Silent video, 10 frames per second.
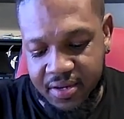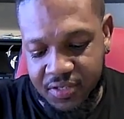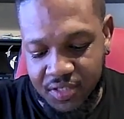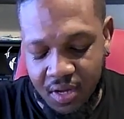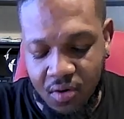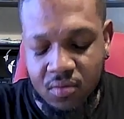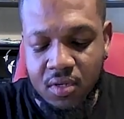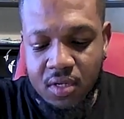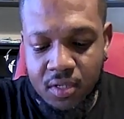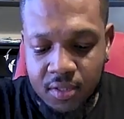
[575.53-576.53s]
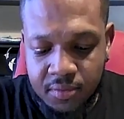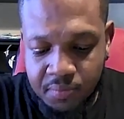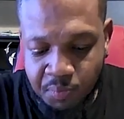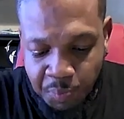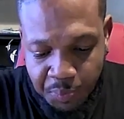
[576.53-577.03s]
So
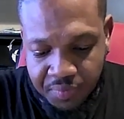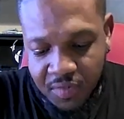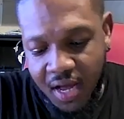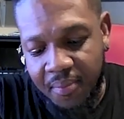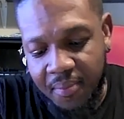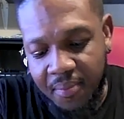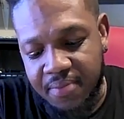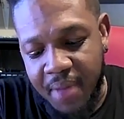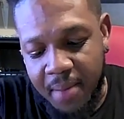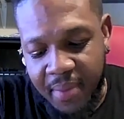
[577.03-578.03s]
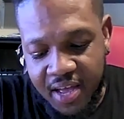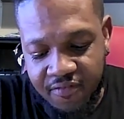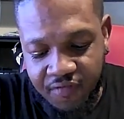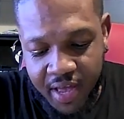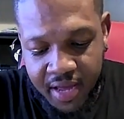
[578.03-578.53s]
now I'm adding back my
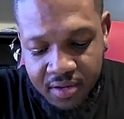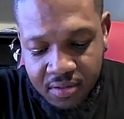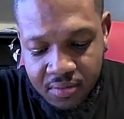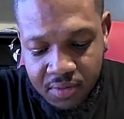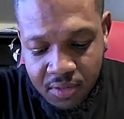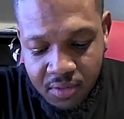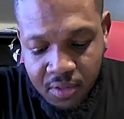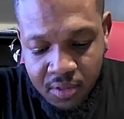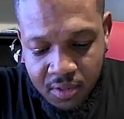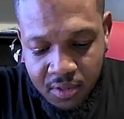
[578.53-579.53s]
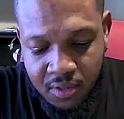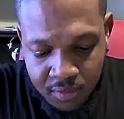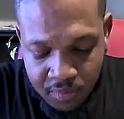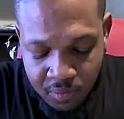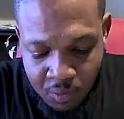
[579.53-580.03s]
fan.
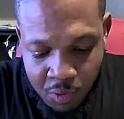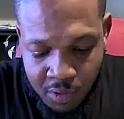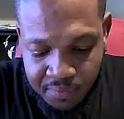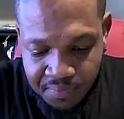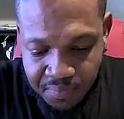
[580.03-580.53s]
There